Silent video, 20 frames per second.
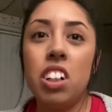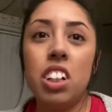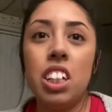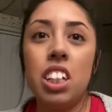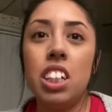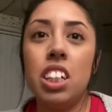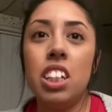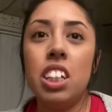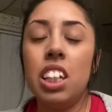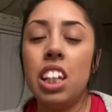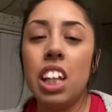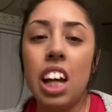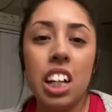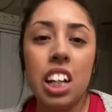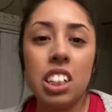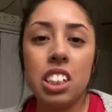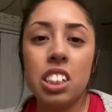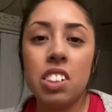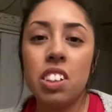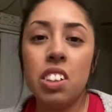
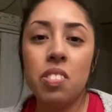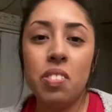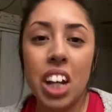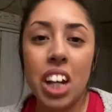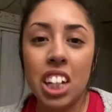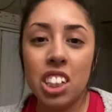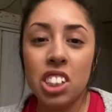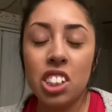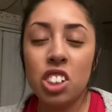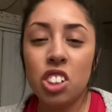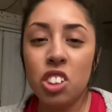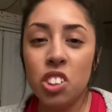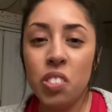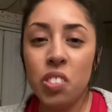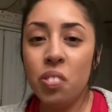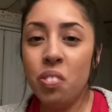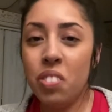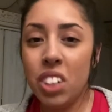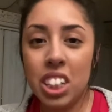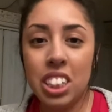the past 2
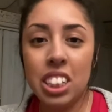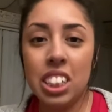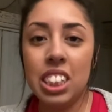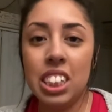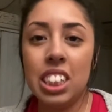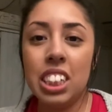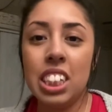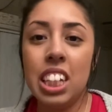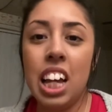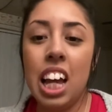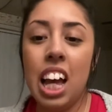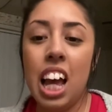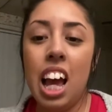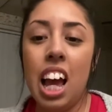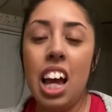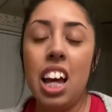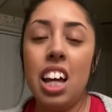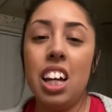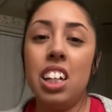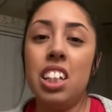months
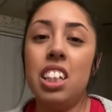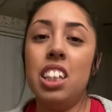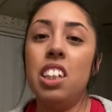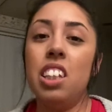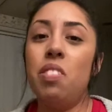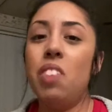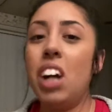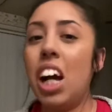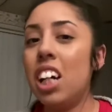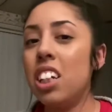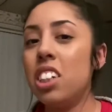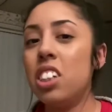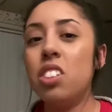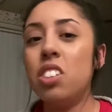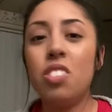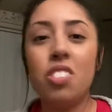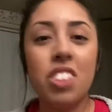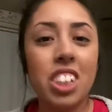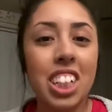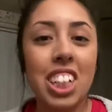and the past
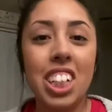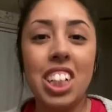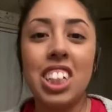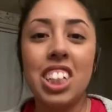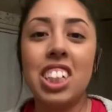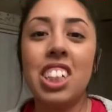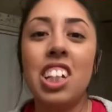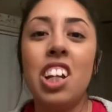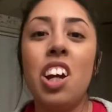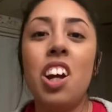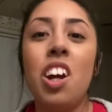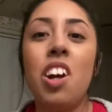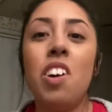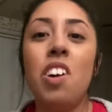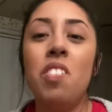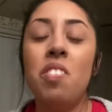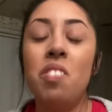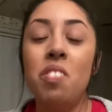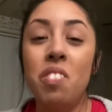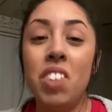weeks,
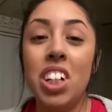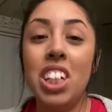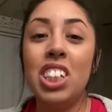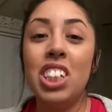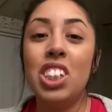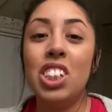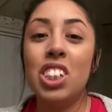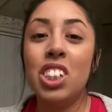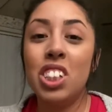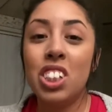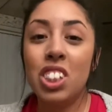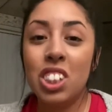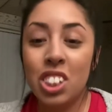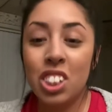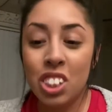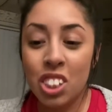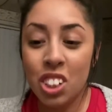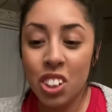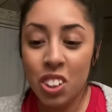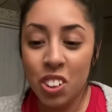month
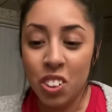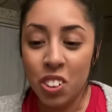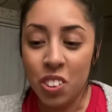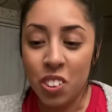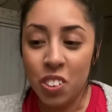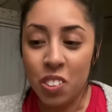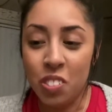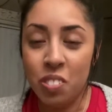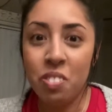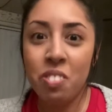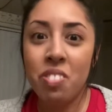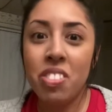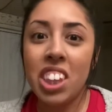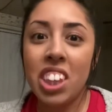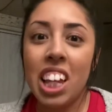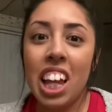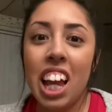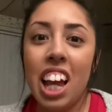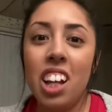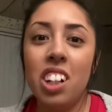2
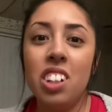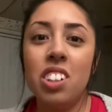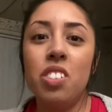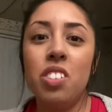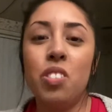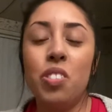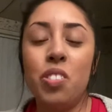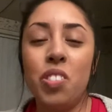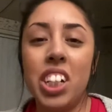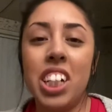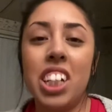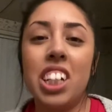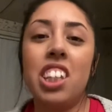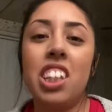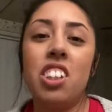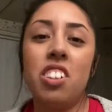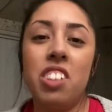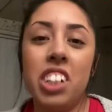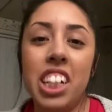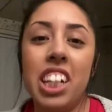and week
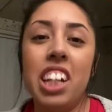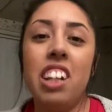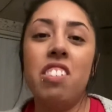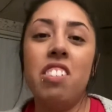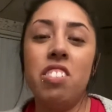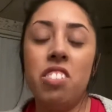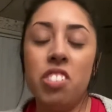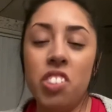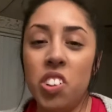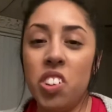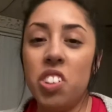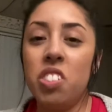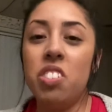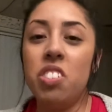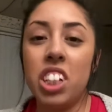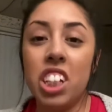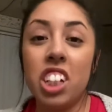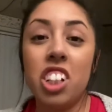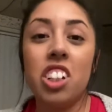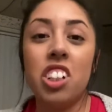3 and 4 really
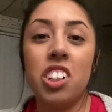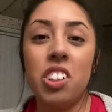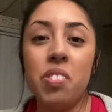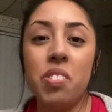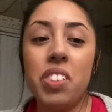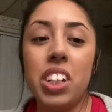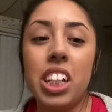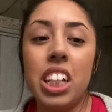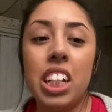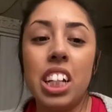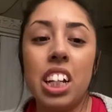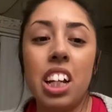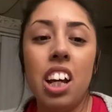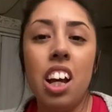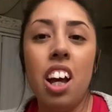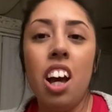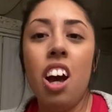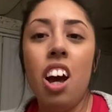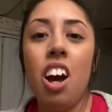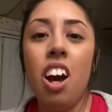hurt me.
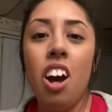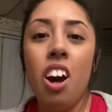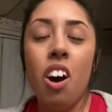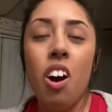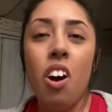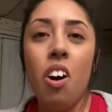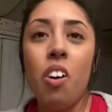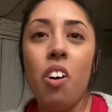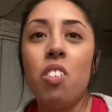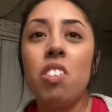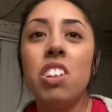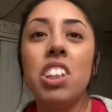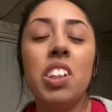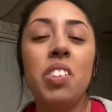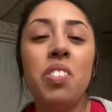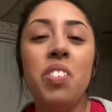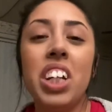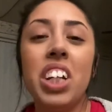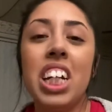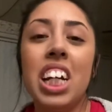Only
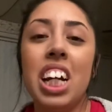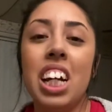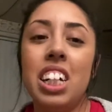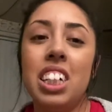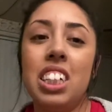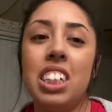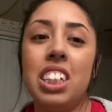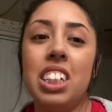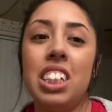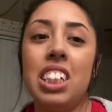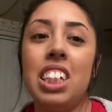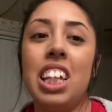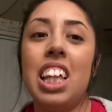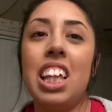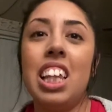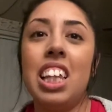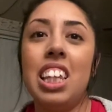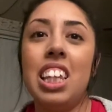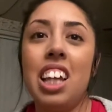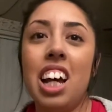because
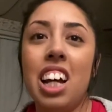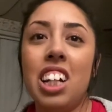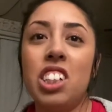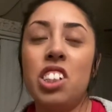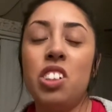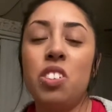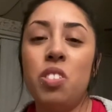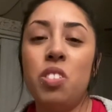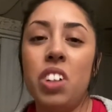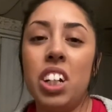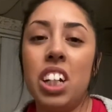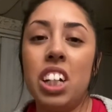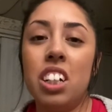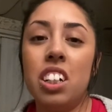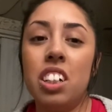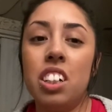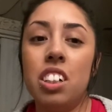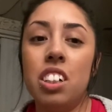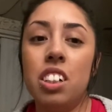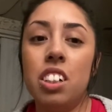that's
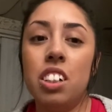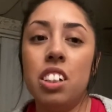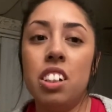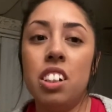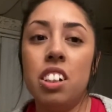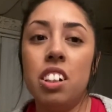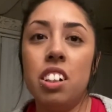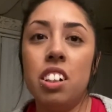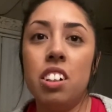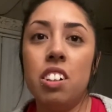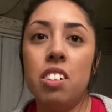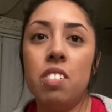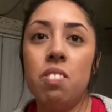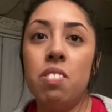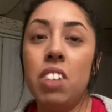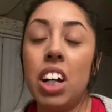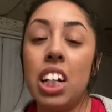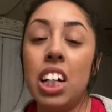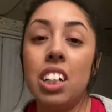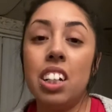where
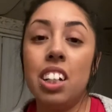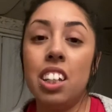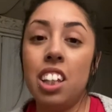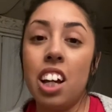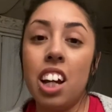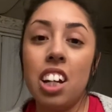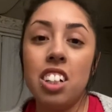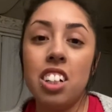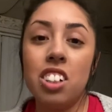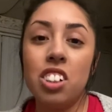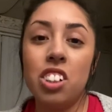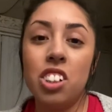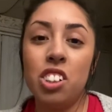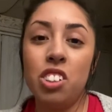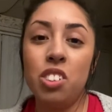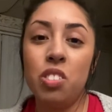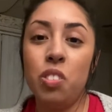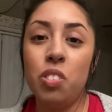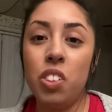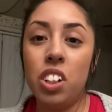my aligners
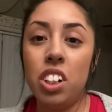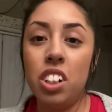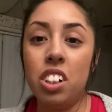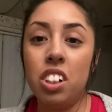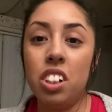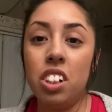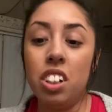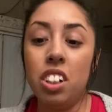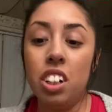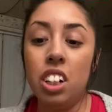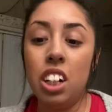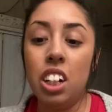were